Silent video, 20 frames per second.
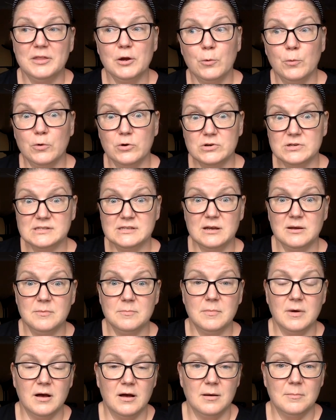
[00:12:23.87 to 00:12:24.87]
There were
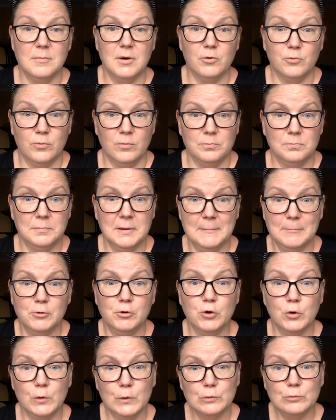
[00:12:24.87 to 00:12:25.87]
some um, people
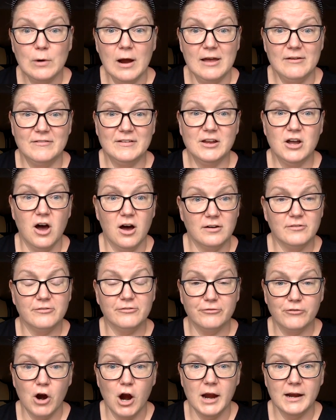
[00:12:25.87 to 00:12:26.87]
who were arriving on
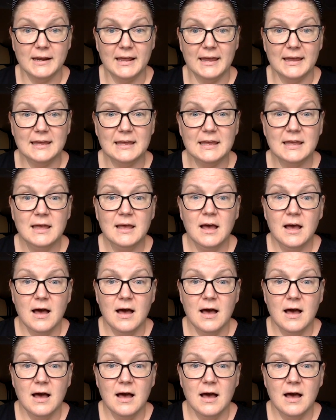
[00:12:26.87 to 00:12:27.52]
Friday.